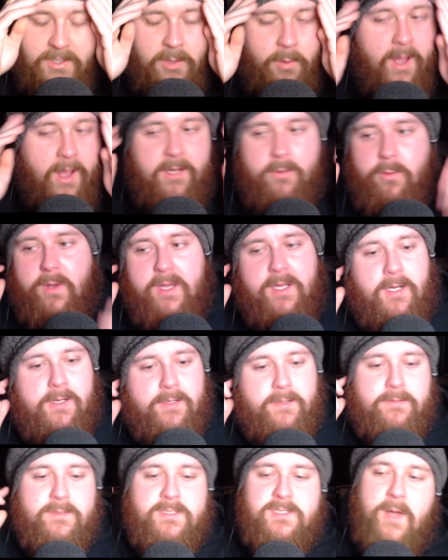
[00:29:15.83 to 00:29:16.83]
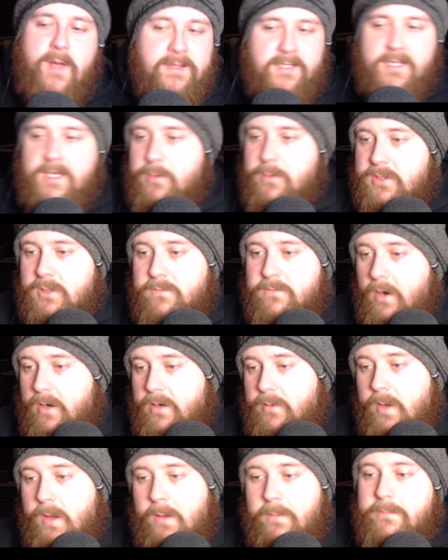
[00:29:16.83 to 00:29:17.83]
it quite quickly. So, I think he would do
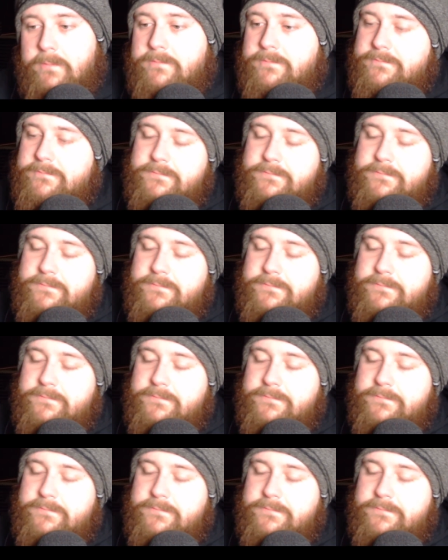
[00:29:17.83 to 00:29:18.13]
very well.